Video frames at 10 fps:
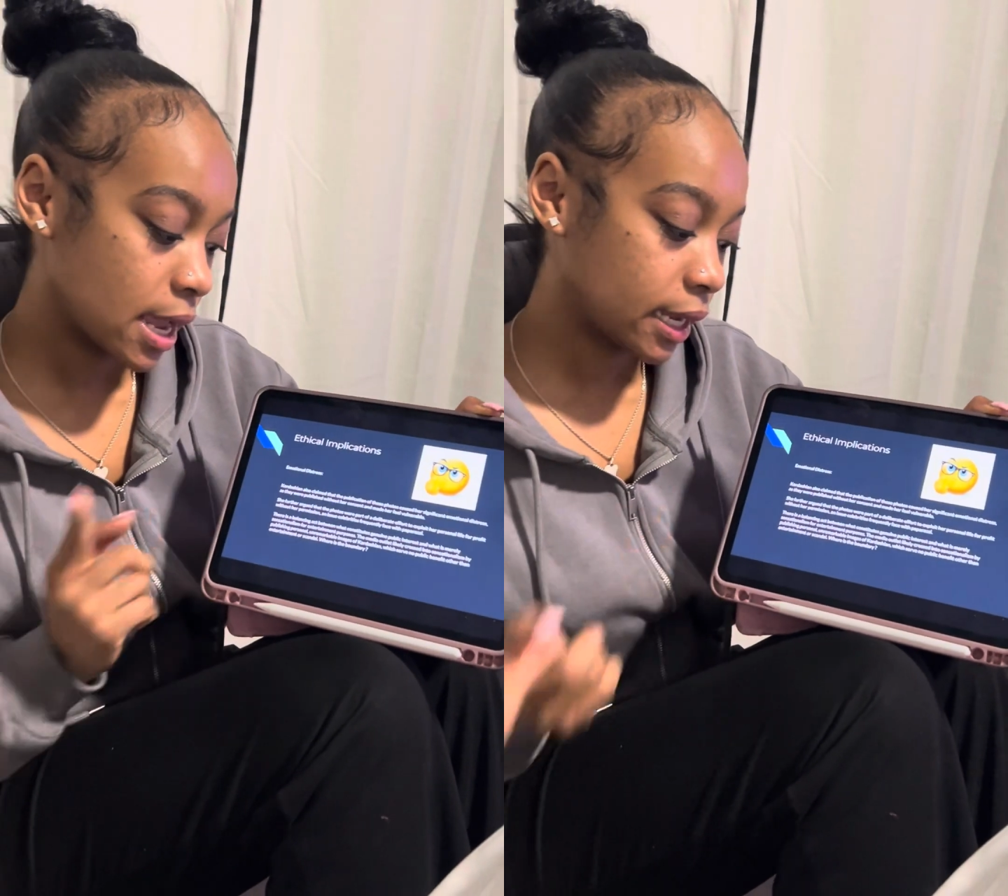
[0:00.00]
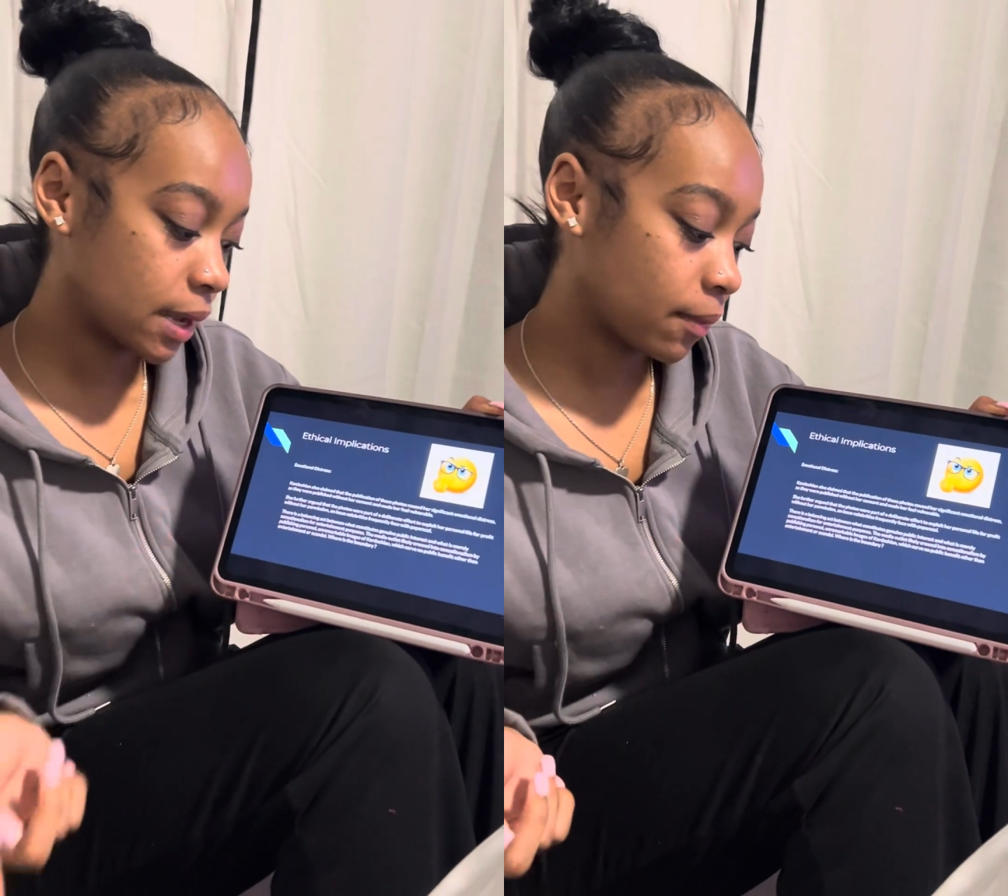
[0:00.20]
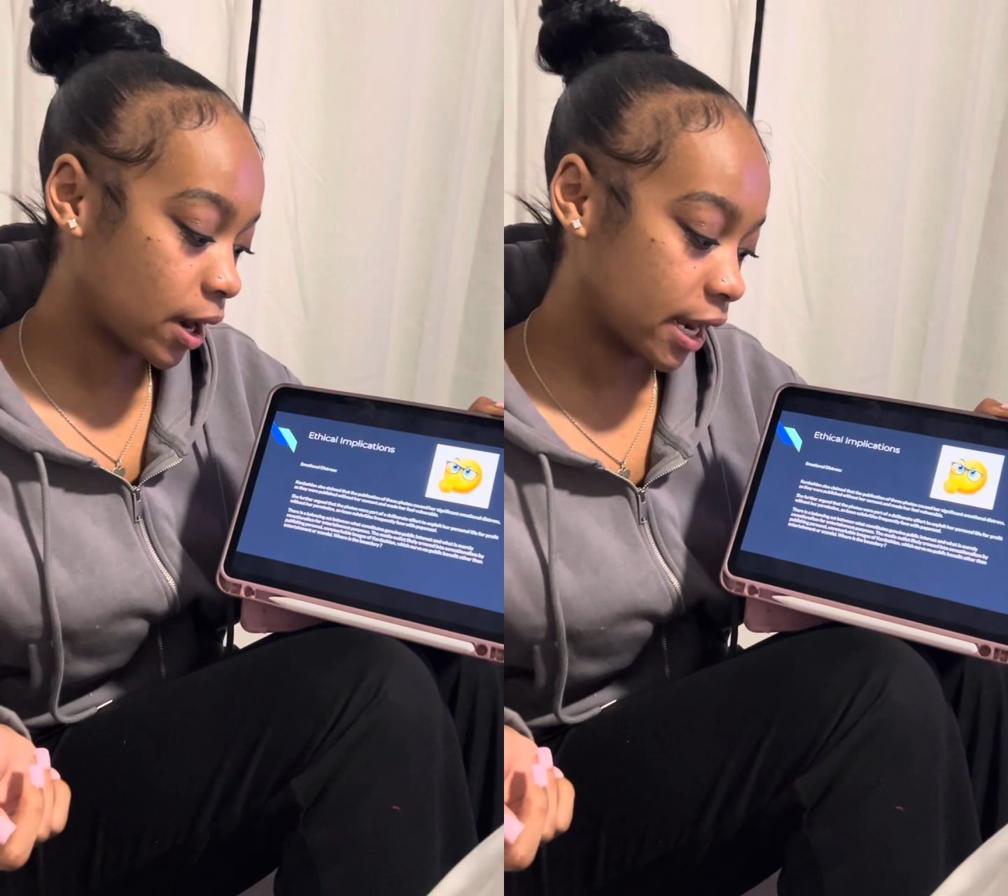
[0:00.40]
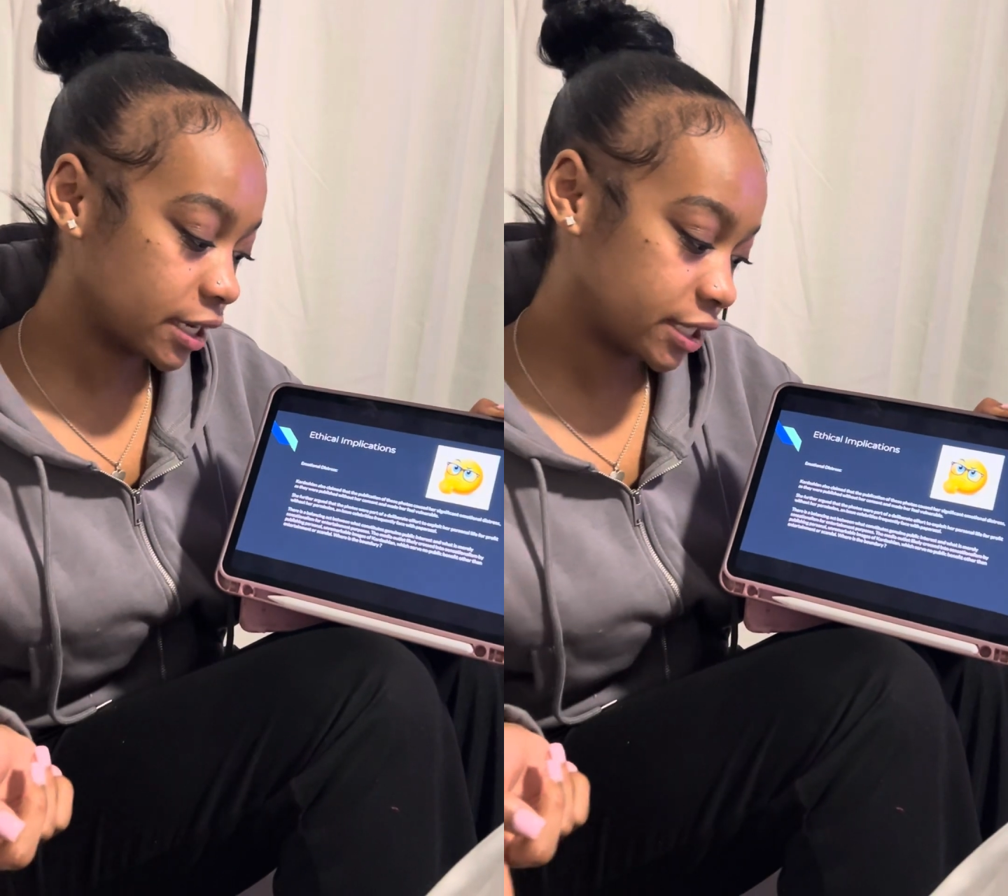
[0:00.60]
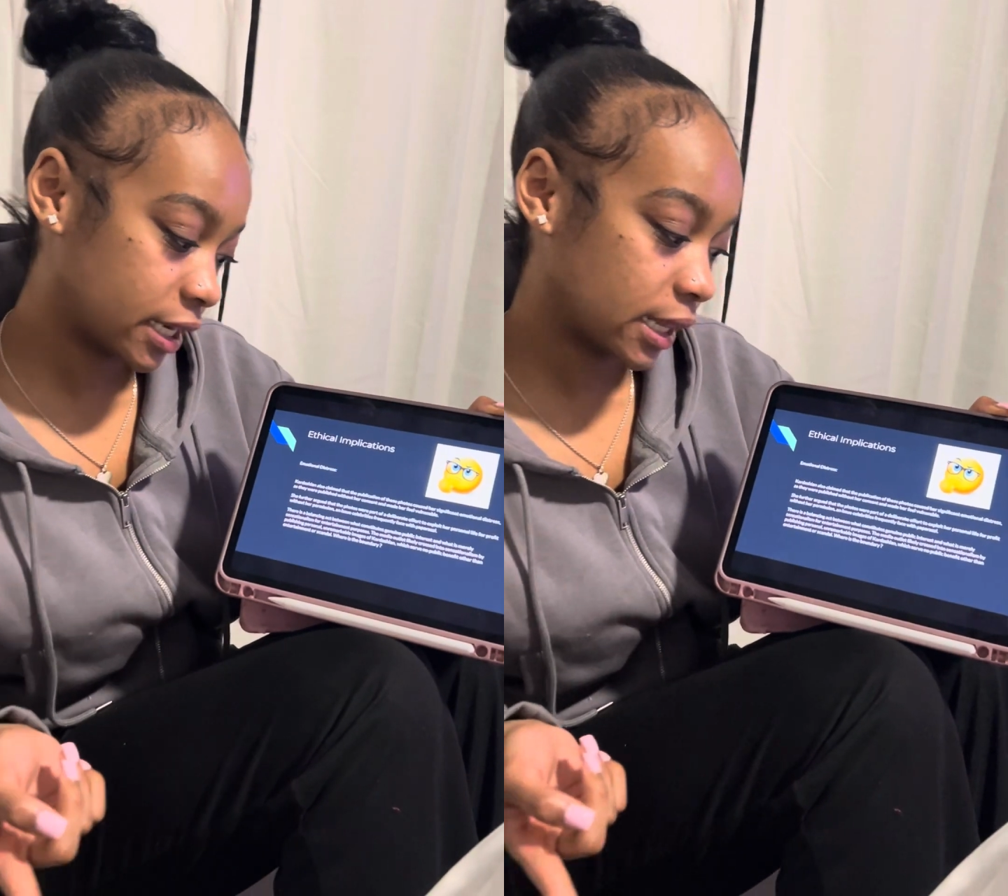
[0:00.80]
Kim
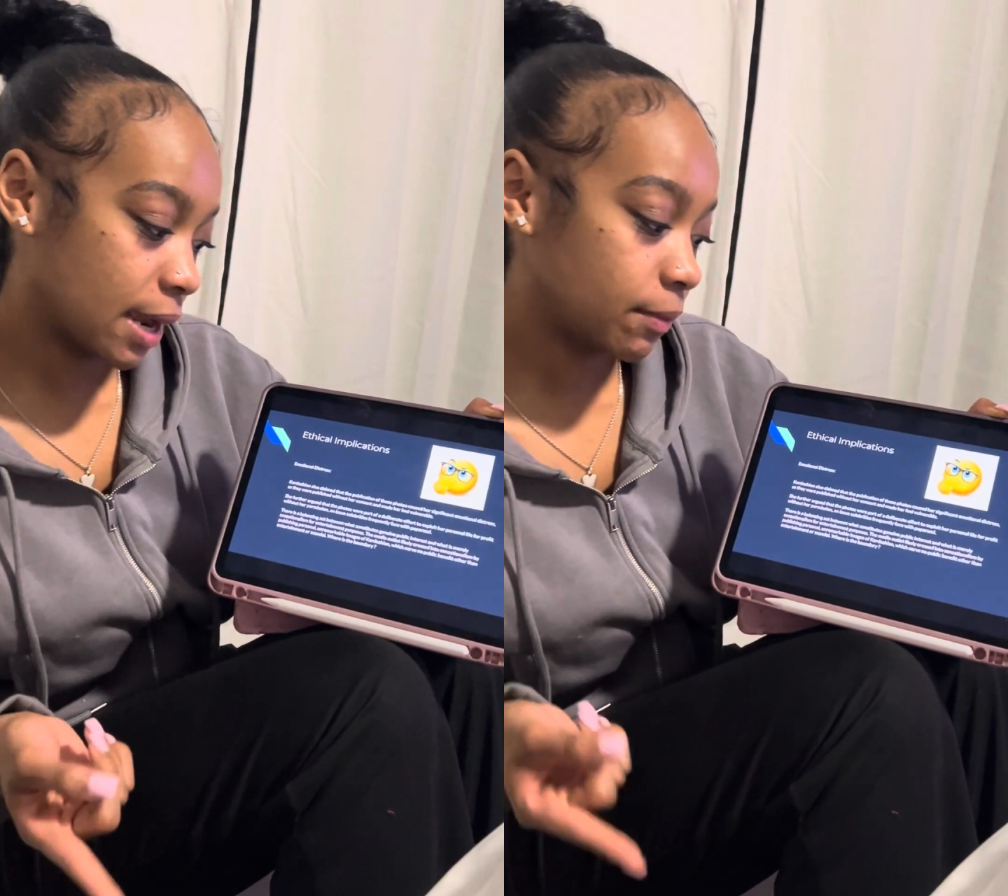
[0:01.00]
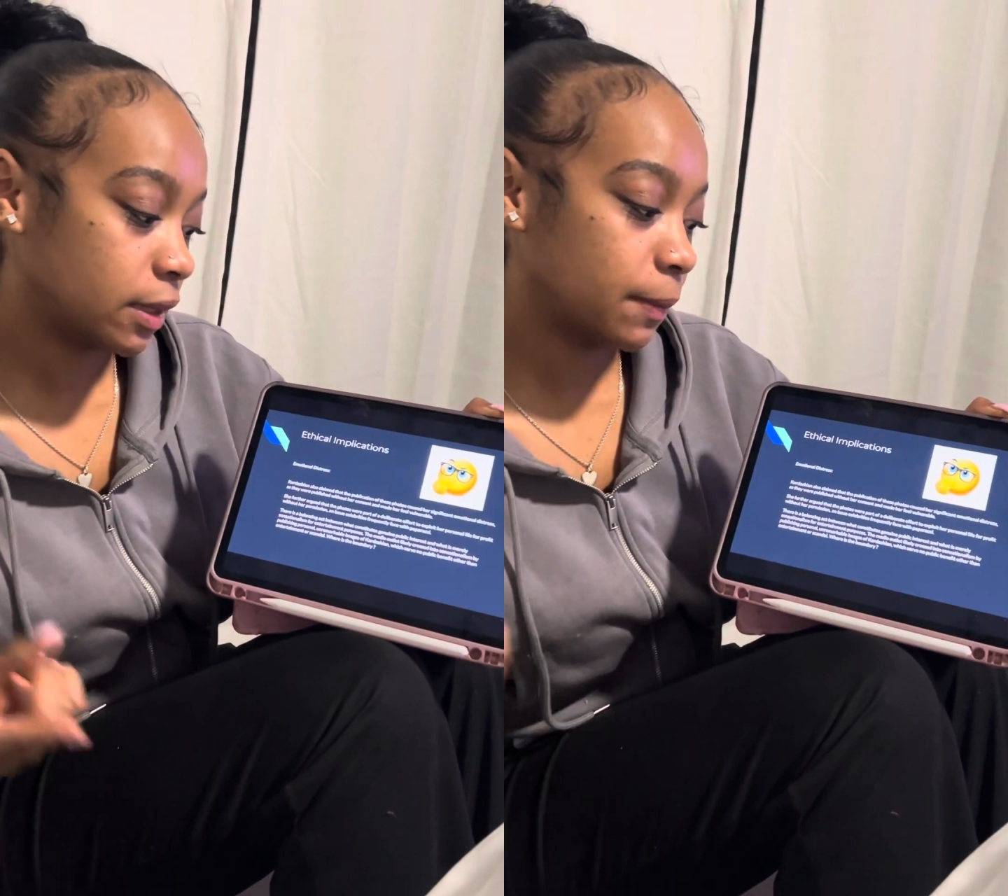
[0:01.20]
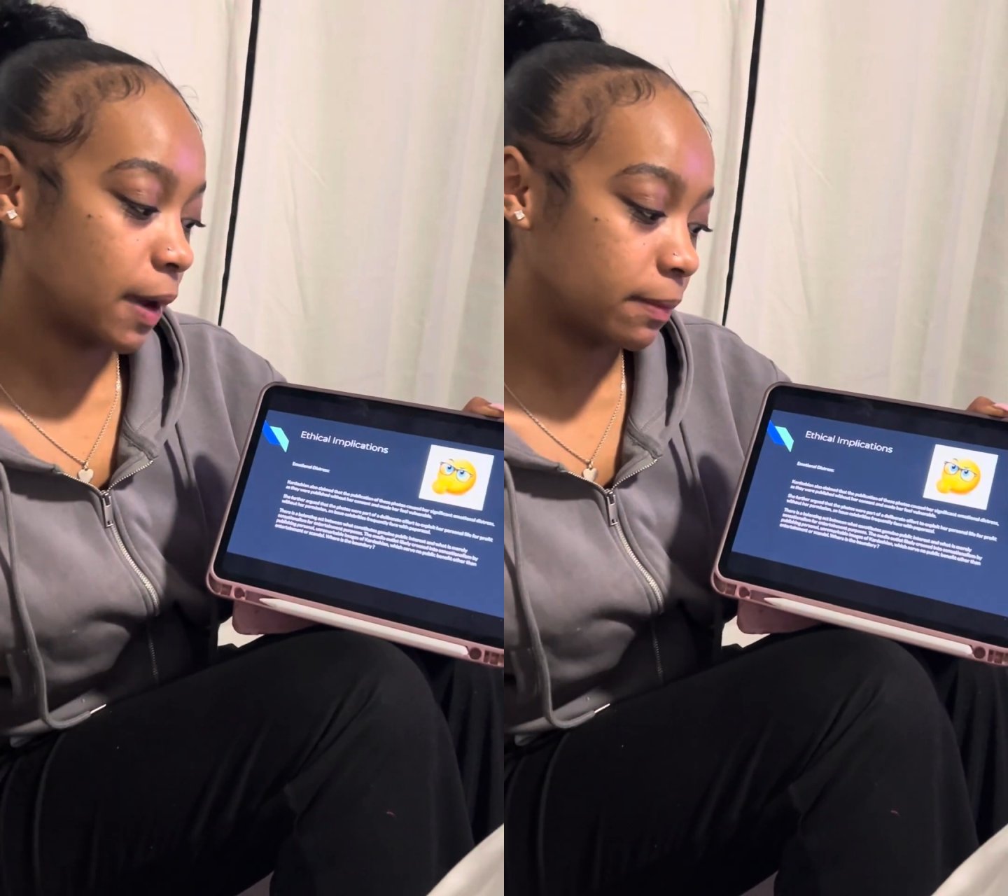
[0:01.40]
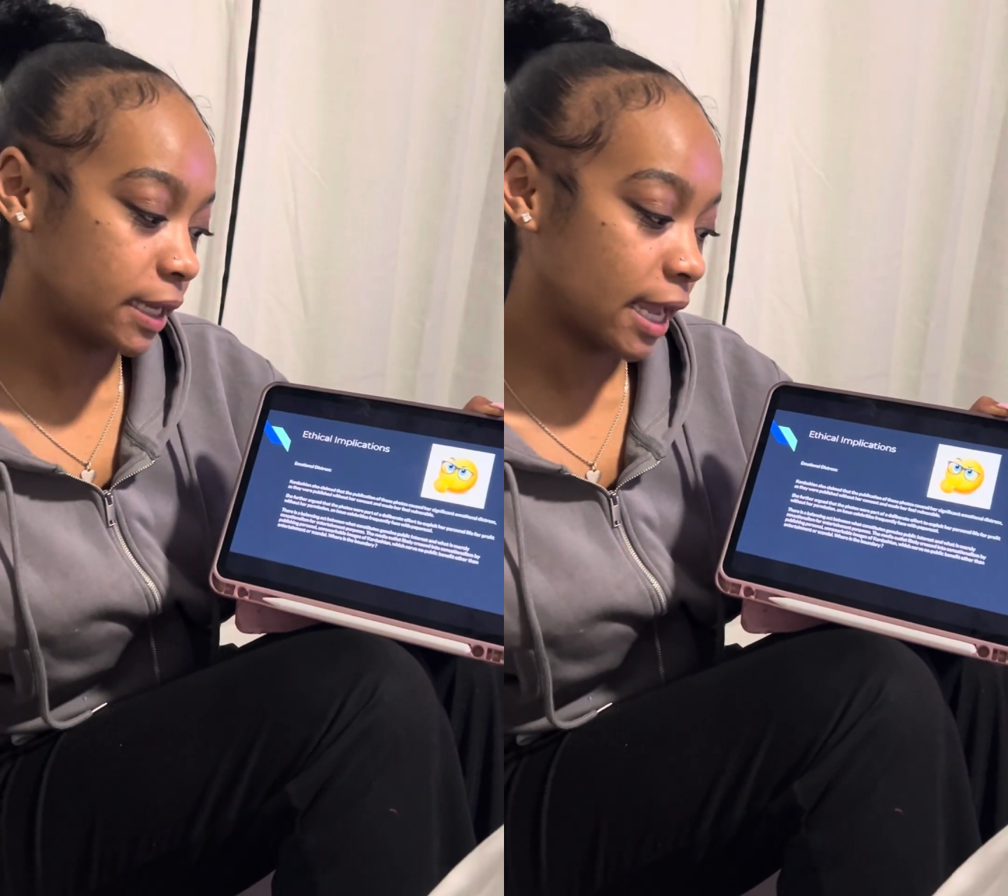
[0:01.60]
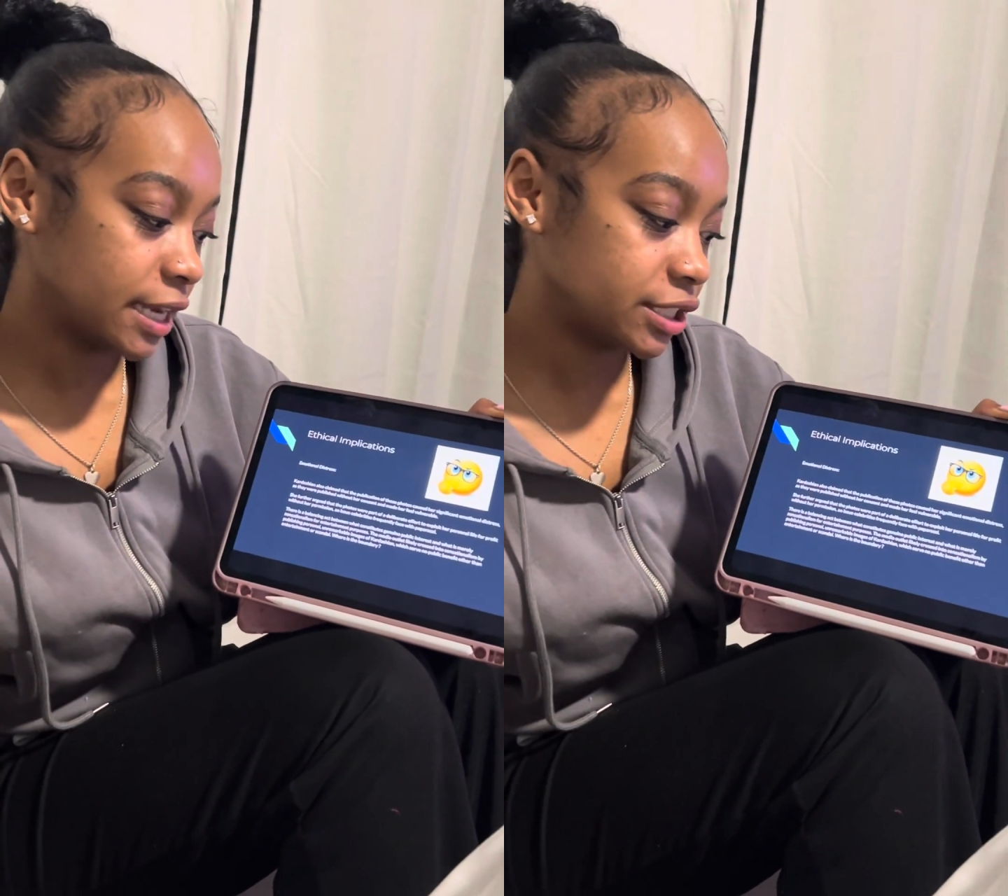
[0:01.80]
Kardashian claimed that the
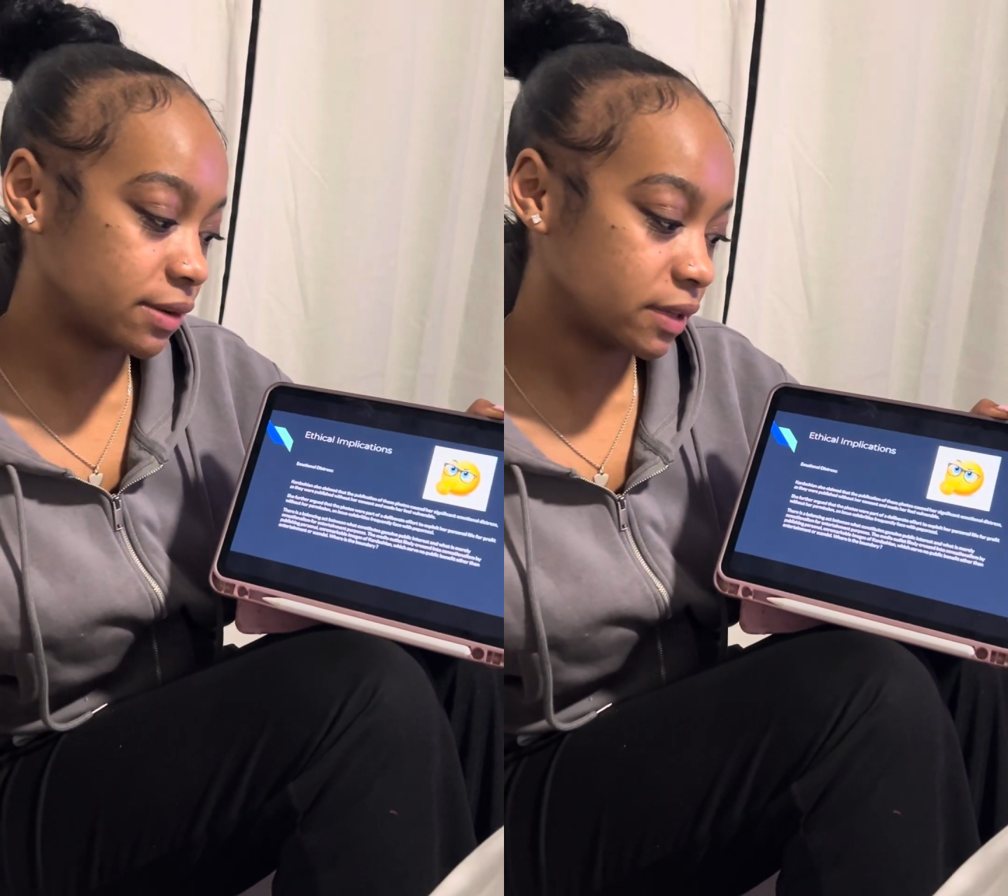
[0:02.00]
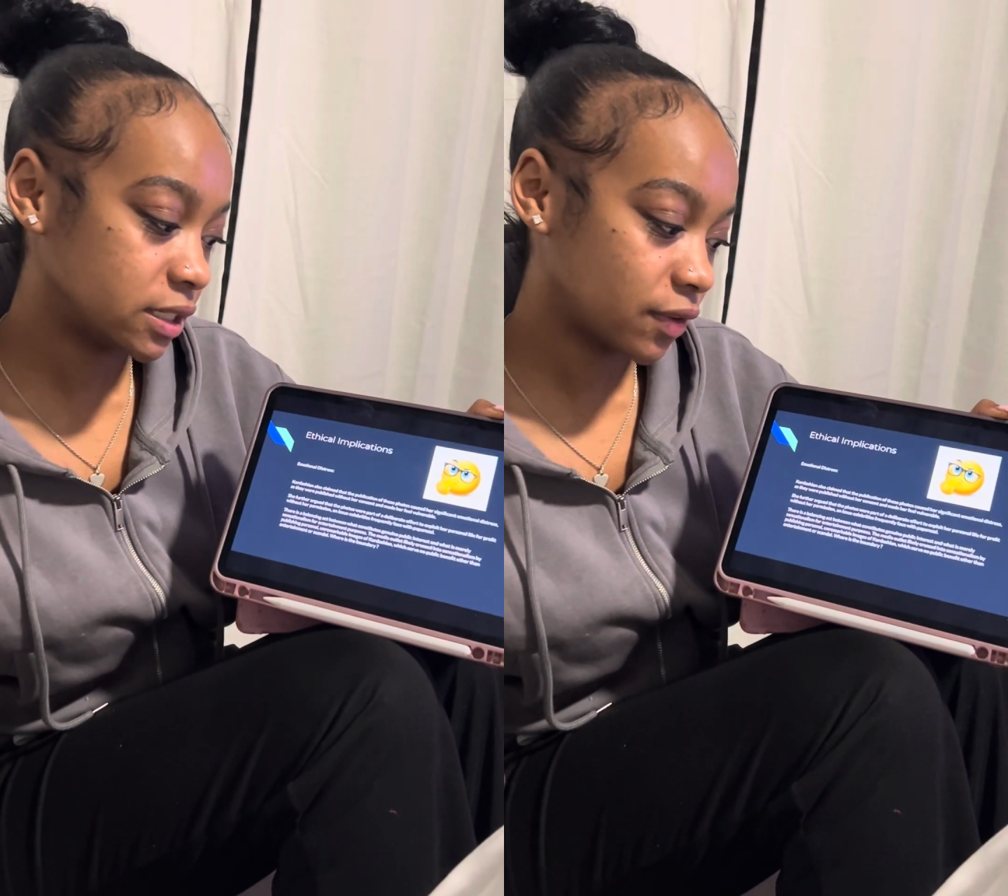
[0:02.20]
publication of these